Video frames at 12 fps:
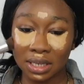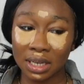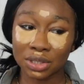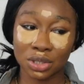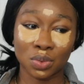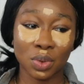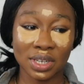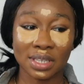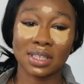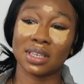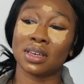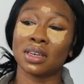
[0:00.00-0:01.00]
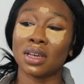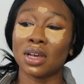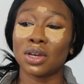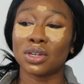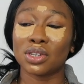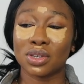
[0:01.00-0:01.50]
and I just wanted to
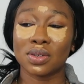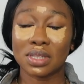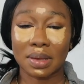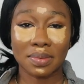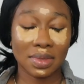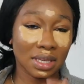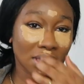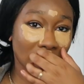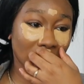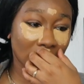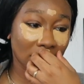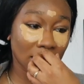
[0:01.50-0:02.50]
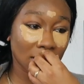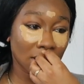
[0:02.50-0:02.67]
do something that